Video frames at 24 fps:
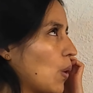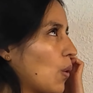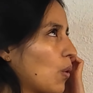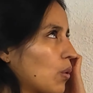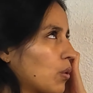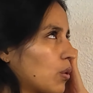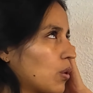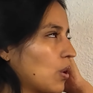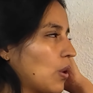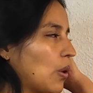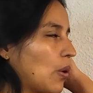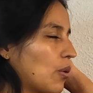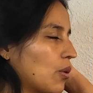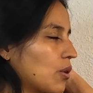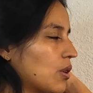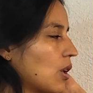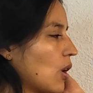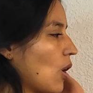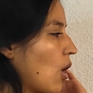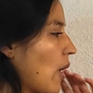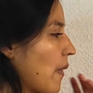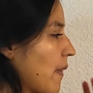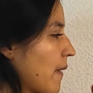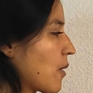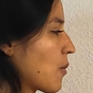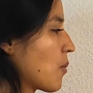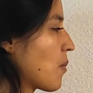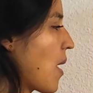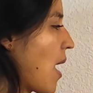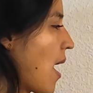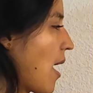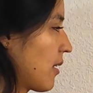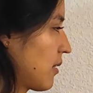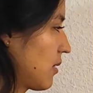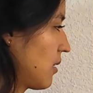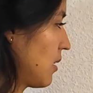also use the other
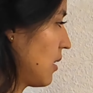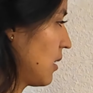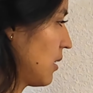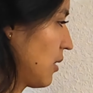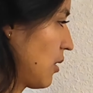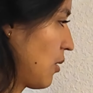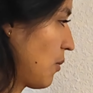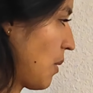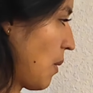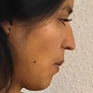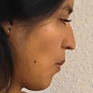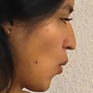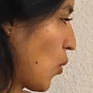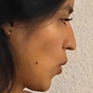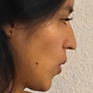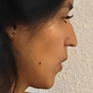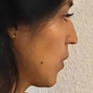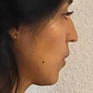past a little bit more.